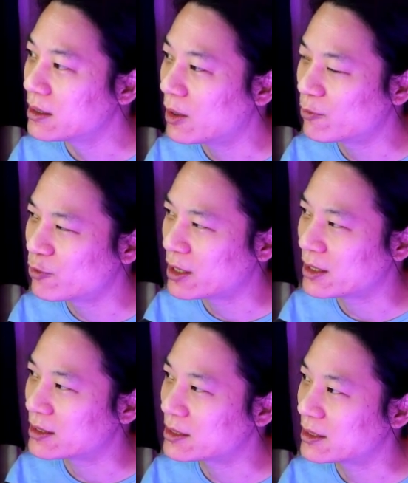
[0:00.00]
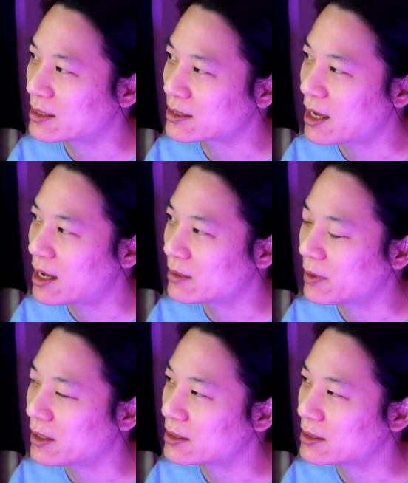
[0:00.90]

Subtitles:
Reddit that scared me.